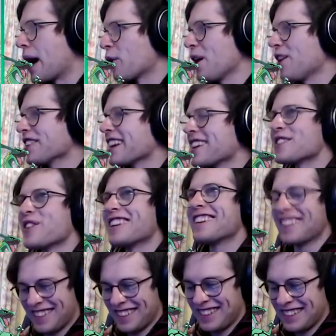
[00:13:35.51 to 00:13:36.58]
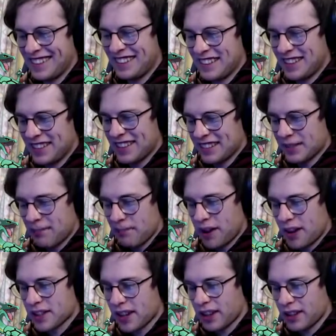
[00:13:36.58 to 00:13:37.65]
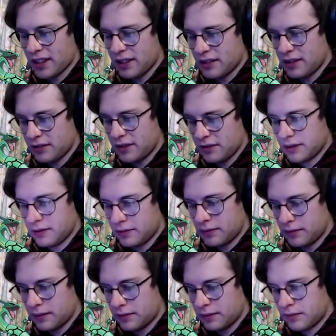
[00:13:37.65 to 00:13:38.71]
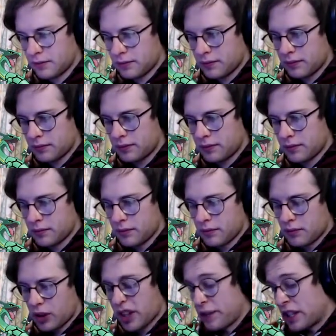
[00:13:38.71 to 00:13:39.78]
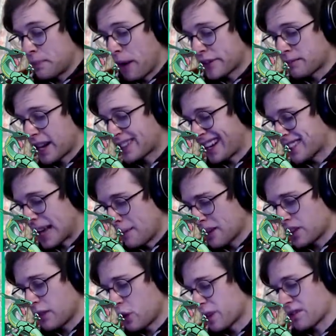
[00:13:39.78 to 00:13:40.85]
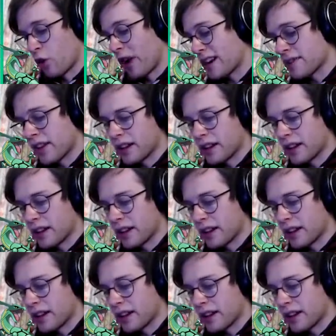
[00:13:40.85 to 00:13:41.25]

as she loses to the Lickitung pretty badly. And he throws Psychic immediately,